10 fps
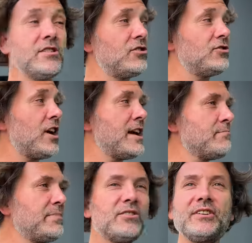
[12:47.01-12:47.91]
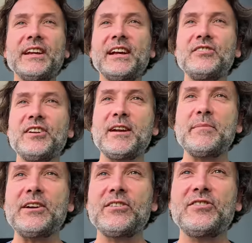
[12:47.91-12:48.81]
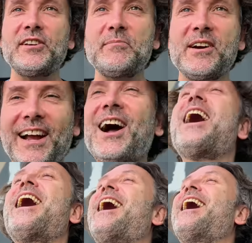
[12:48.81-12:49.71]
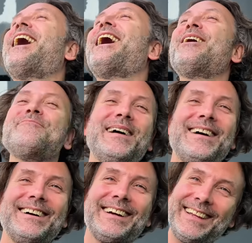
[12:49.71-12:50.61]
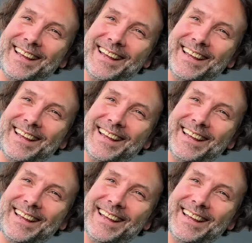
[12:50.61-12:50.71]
It's a giant building. I said, I'm here to see Mark. Aha, Mark.